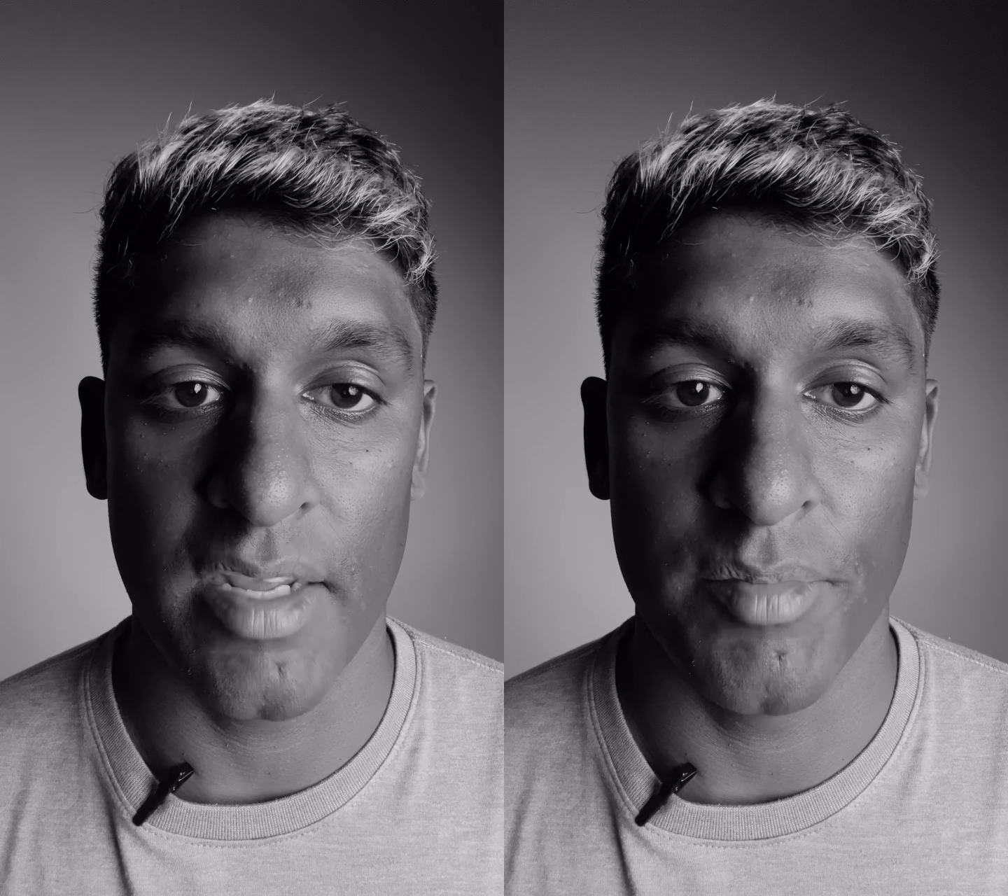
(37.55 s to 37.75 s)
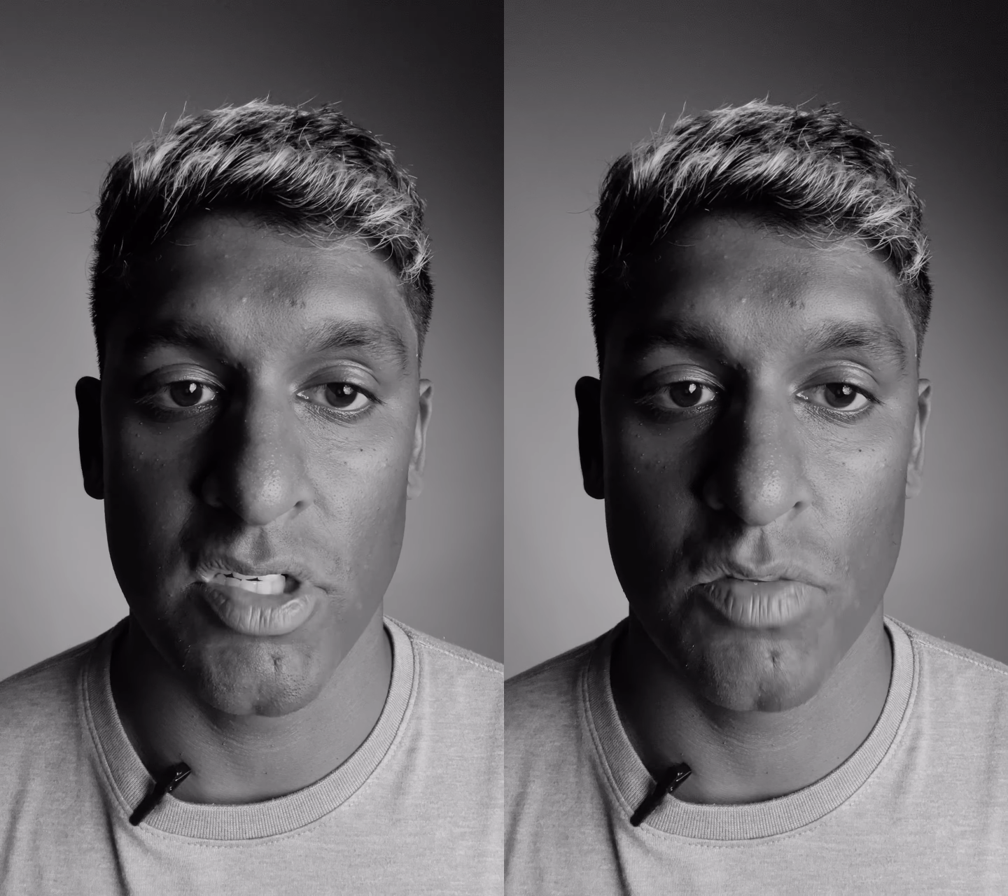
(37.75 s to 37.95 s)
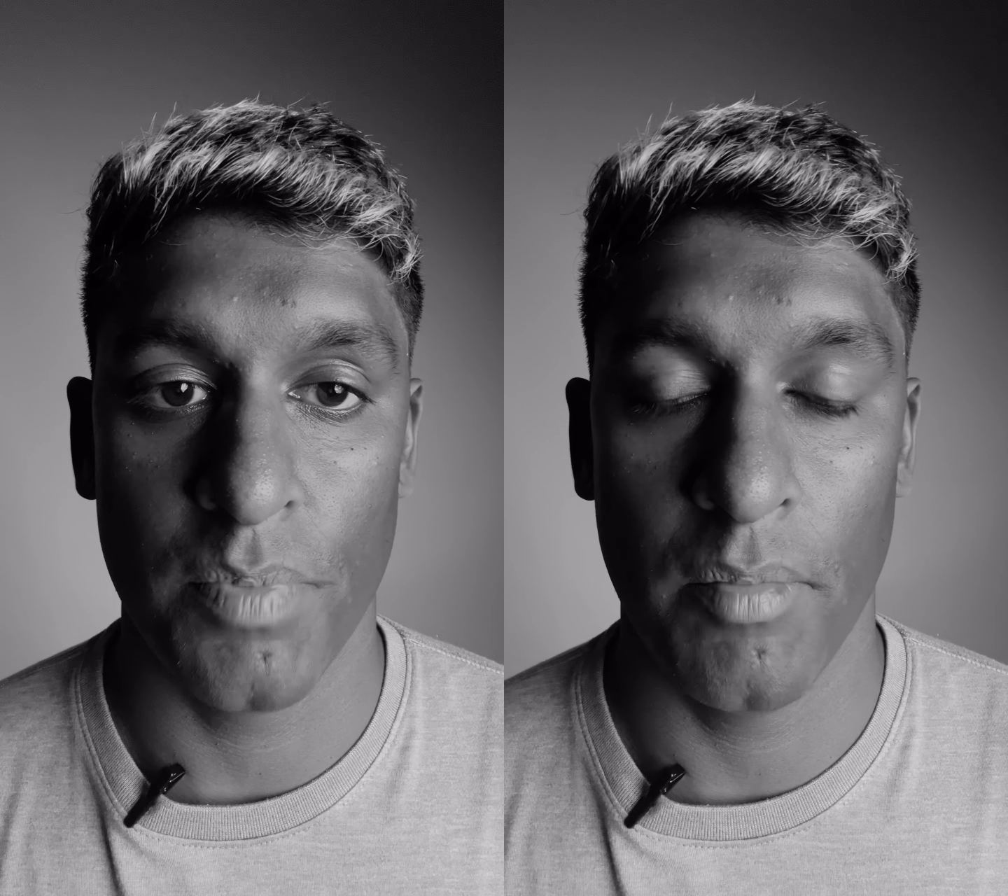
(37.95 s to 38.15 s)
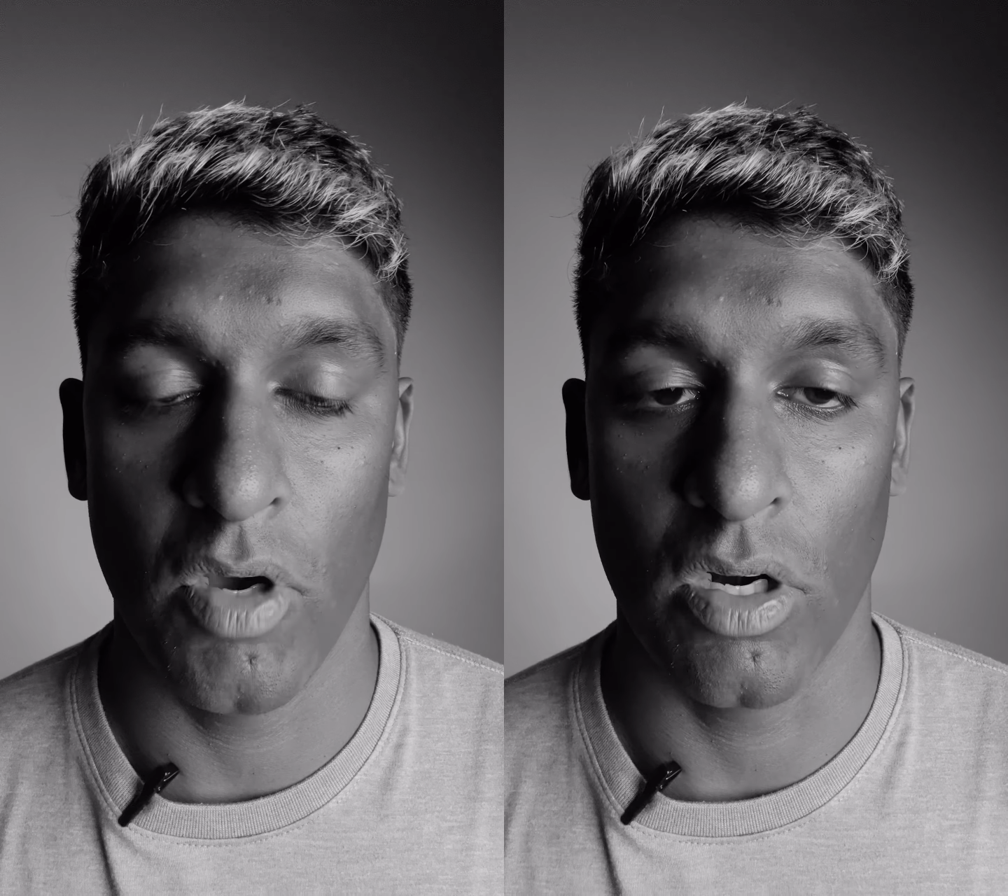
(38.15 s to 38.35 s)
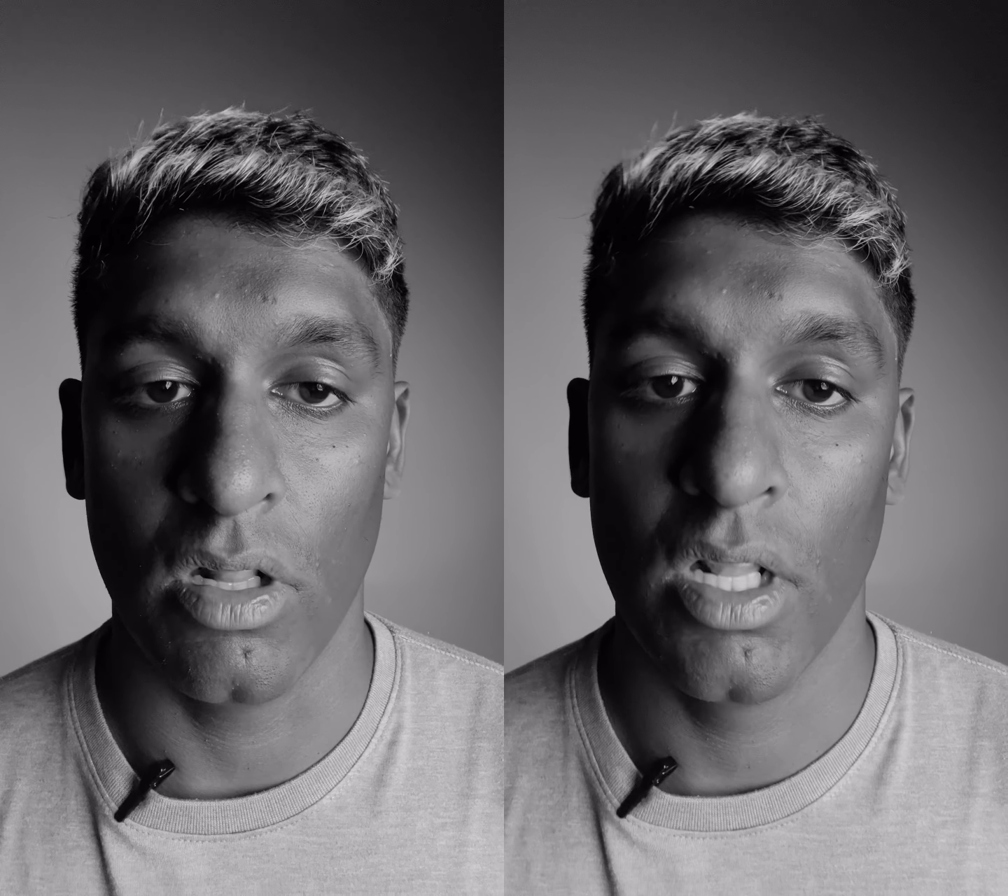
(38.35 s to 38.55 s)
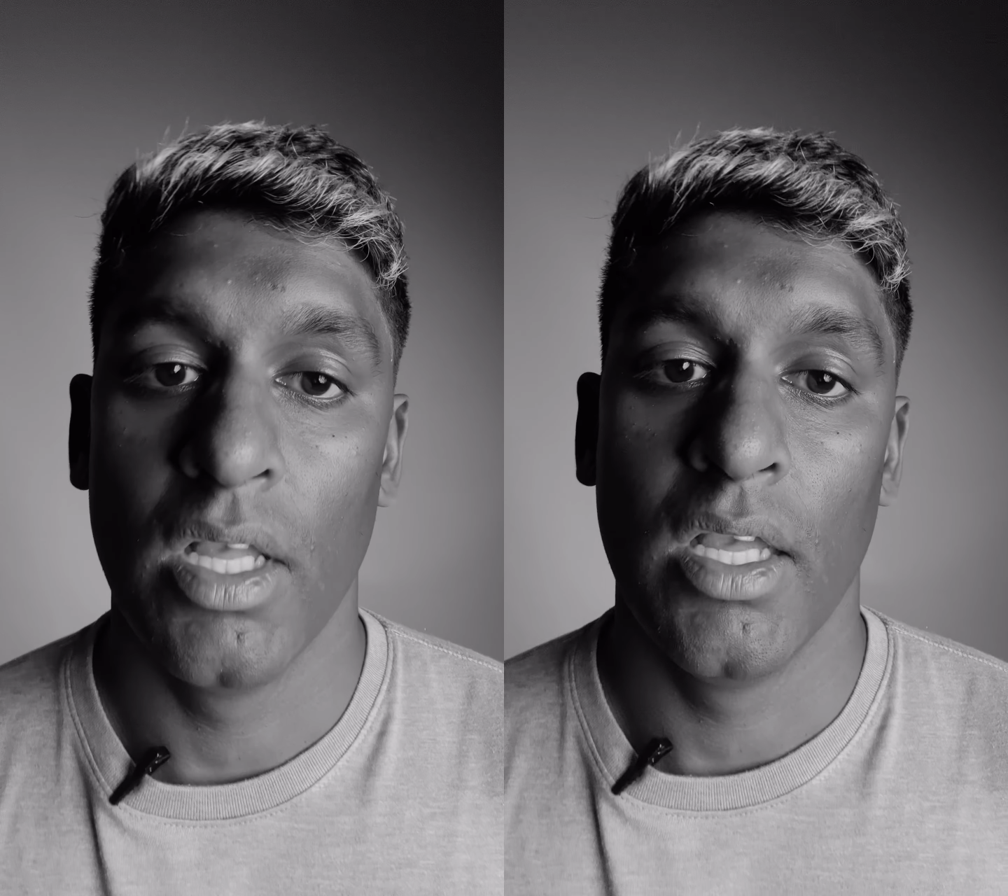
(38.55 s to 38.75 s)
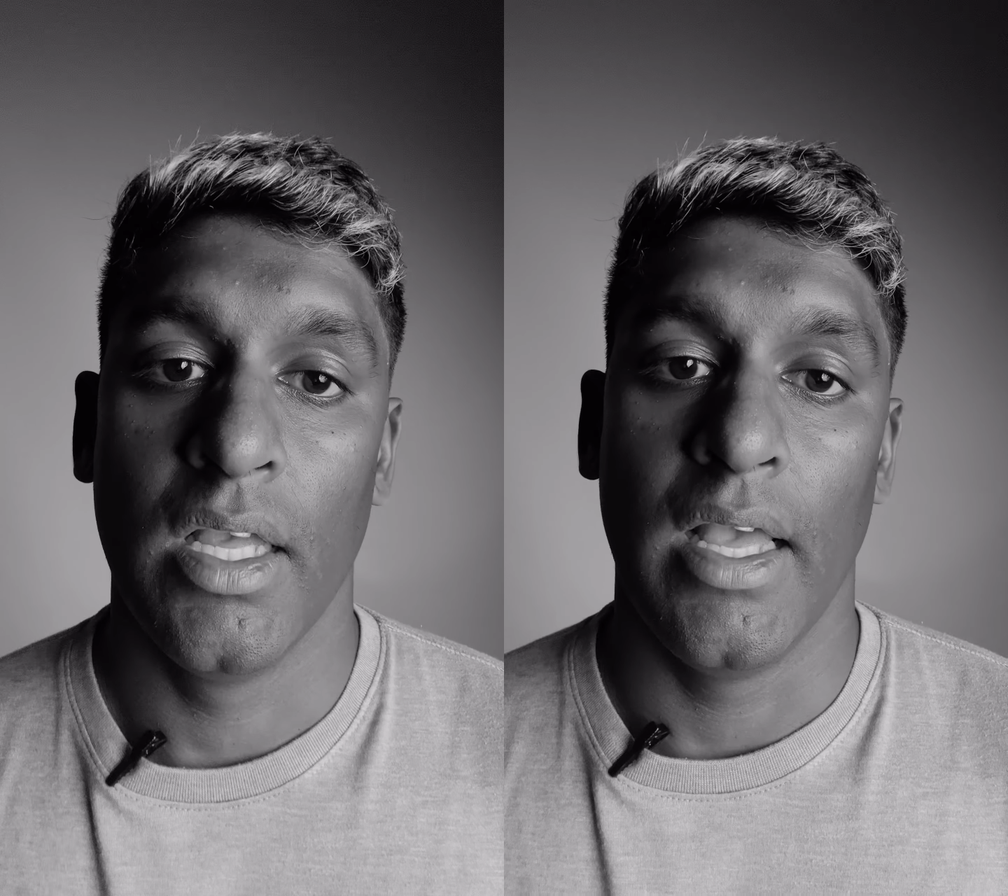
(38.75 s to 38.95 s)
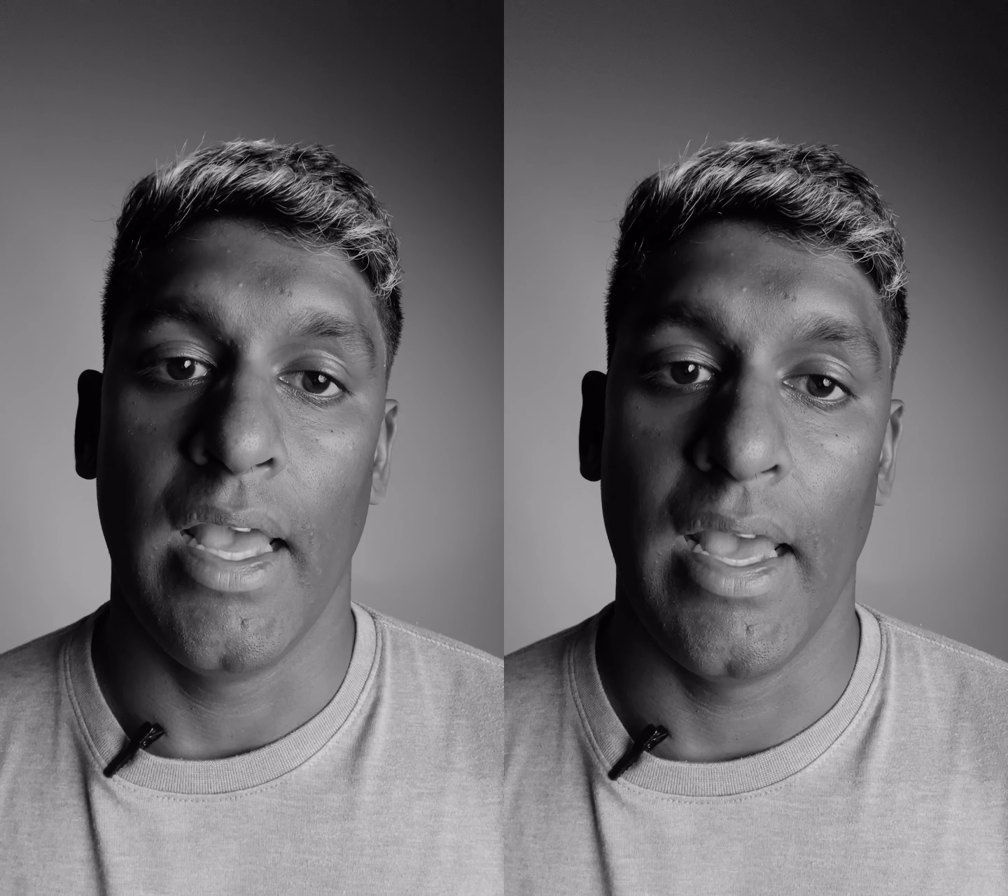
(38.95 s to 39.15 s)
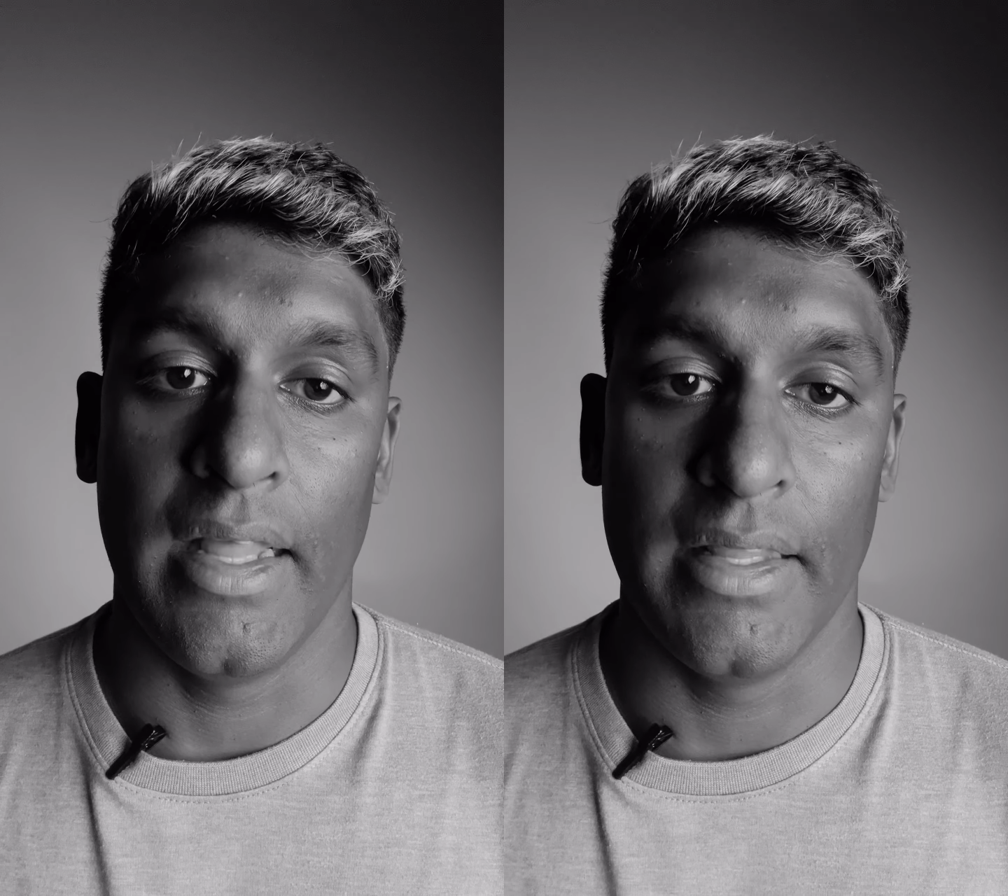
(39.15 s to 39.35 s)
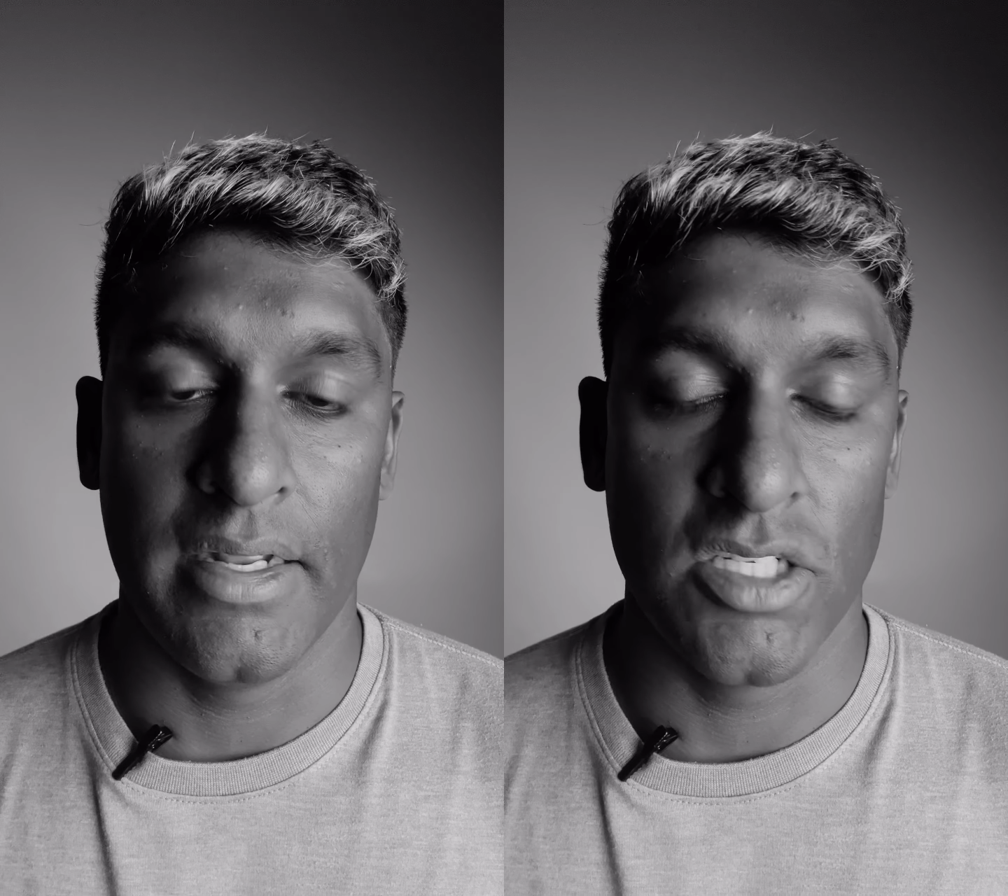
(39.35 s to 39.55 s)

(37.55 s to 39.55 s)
images per model and then